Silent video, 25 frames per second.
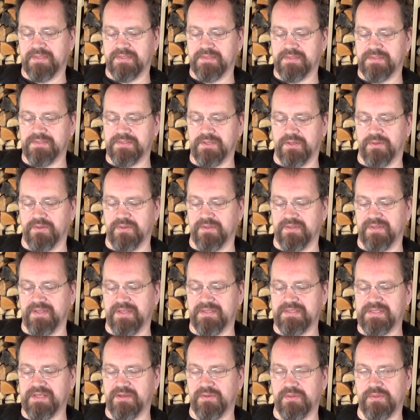So
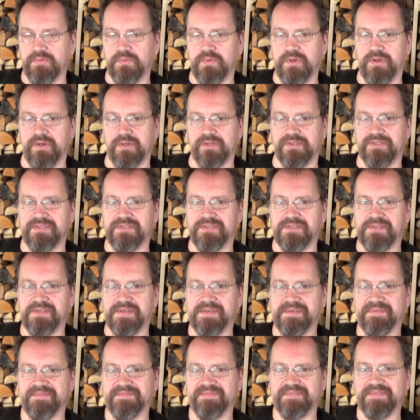that's how it works.
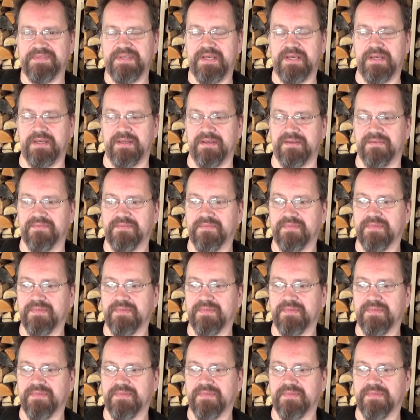Yeah.